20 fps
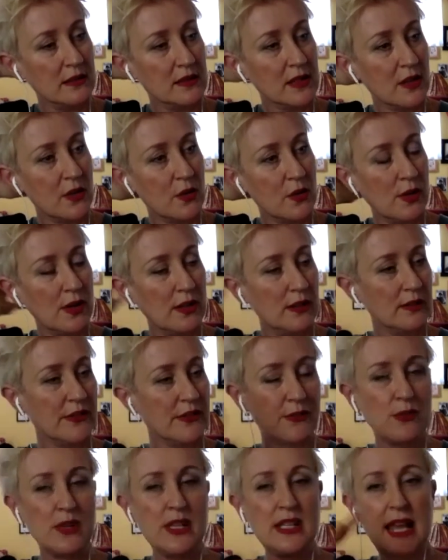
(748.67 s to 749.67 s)
So there were
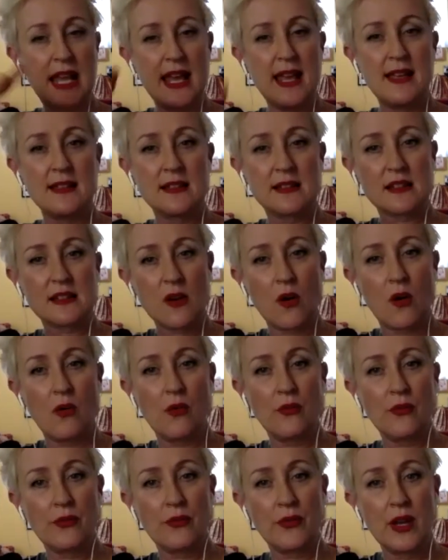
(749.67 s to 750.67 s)
3 layers of